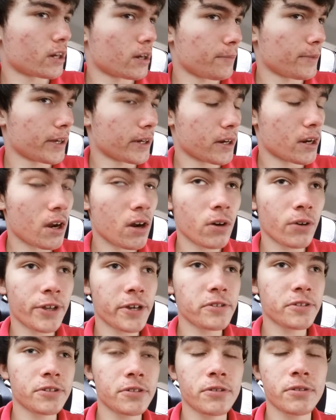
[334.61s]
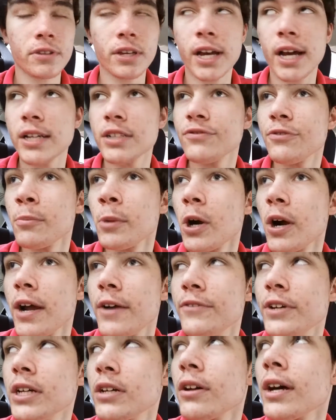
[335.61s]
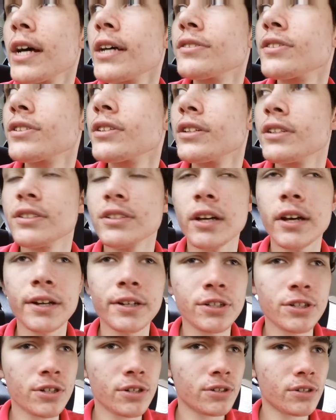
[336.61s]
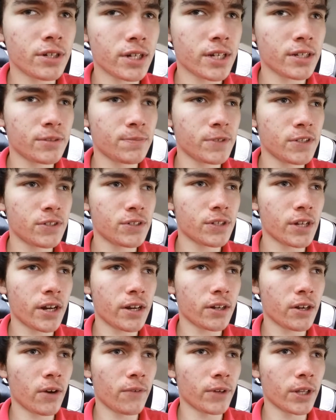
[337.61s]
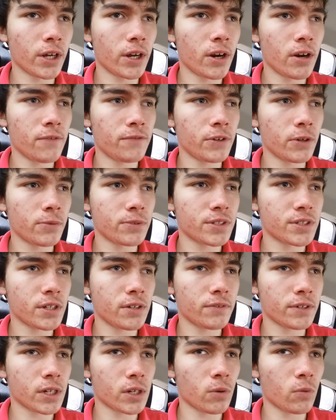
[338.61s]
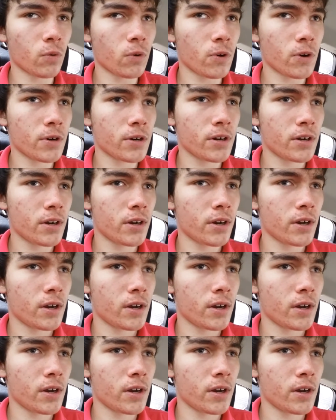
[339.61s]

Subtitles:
And I'm like, oh, those are the guys from our AV class. And he's like, shouldn't you guys be standing over there if you're receiving an award?